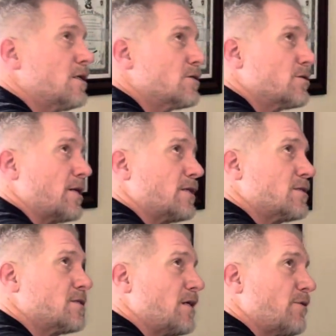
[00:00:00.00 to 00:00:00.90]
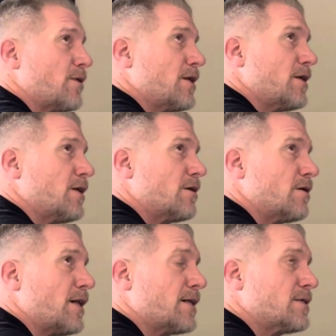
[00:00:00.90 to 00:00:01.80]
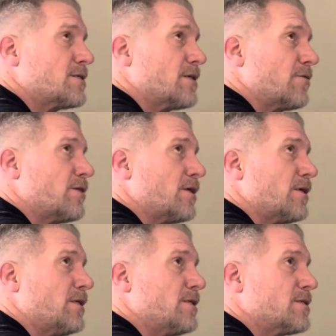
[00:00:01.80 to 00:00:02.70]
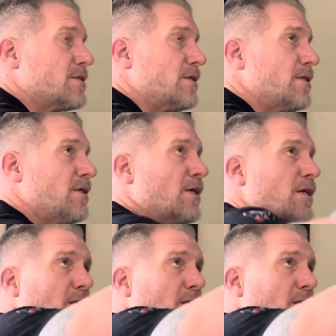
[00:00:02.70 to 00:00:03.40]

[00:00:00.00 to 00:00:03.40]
So I could stay right here. I can see everything I need to see,